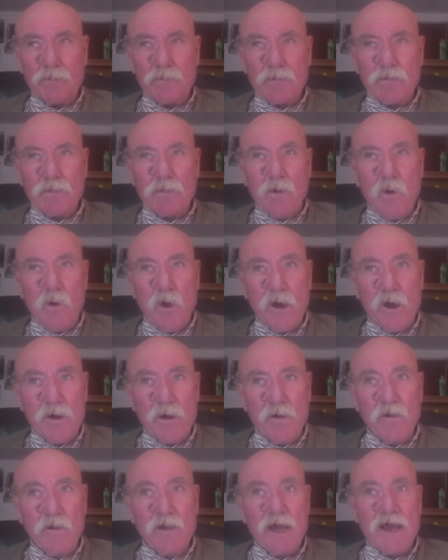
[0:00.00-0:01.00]

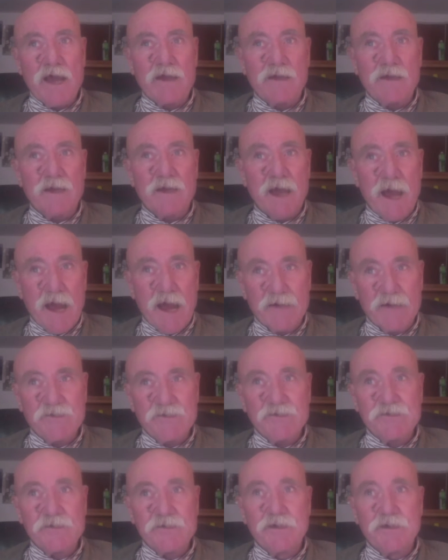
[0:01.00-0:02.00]
Oil and
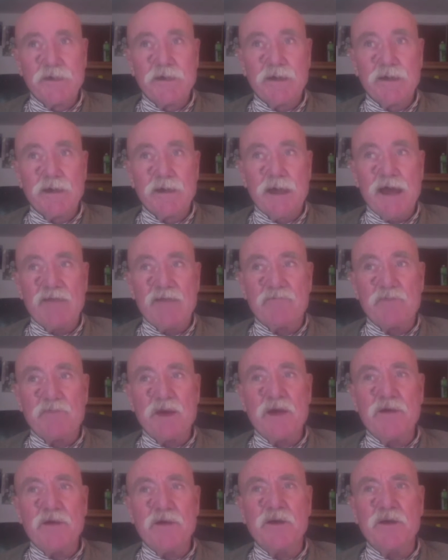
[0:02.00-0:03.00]
gas have
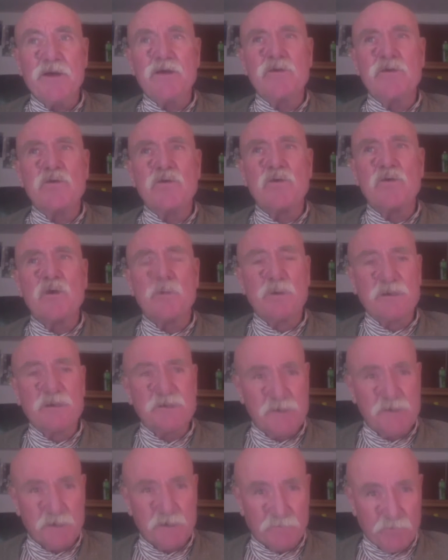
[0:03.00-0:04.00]
made an enormous
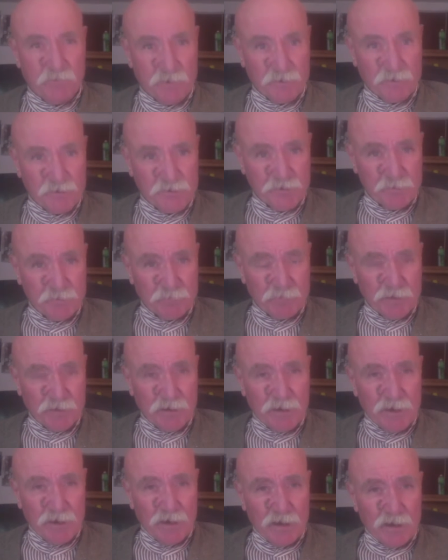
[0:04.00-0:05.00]
difference
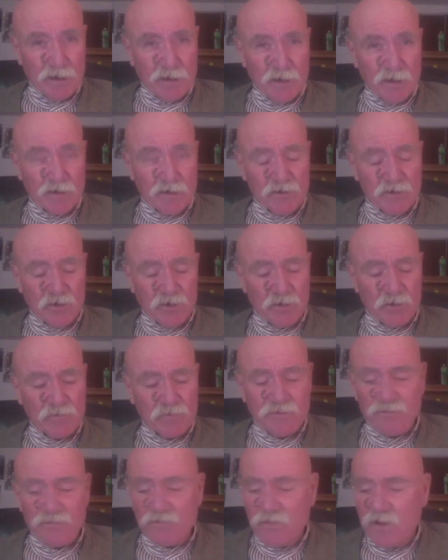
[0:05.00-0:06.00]
in terms
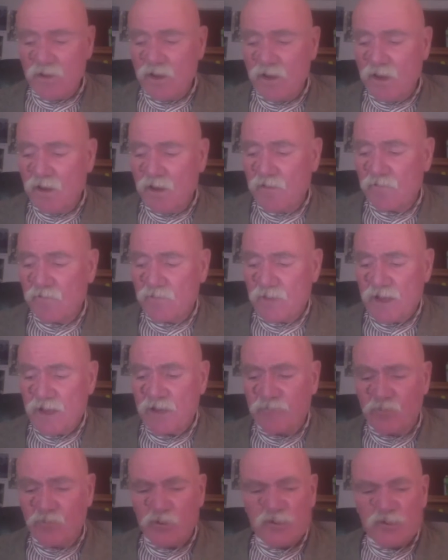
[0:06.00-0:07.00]
of
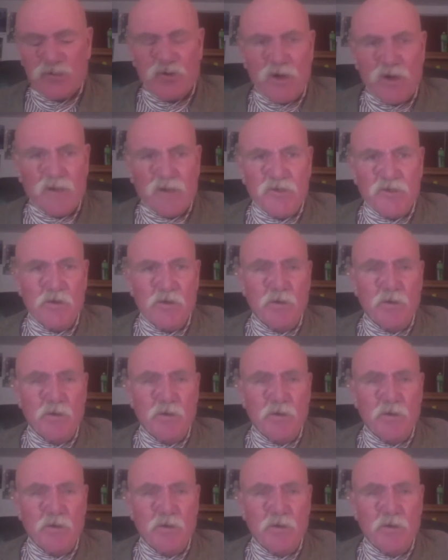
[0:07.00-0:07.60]
infrastructure